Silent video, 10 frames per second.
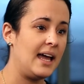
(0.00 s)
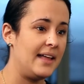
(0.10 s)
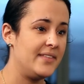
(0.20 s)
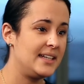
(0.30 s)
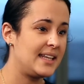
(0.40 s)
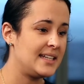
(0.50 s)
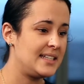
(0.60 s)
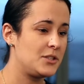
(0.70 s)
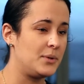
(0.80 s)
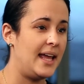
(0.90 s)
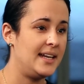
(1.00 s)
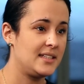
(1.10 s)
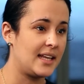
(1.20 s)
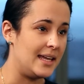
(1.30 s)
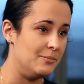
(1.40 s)
and then getting to an
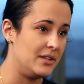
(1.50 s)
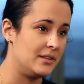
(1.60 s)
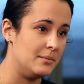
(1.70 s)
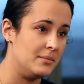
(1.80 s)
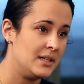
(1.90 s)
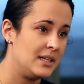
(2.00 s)
end game with them.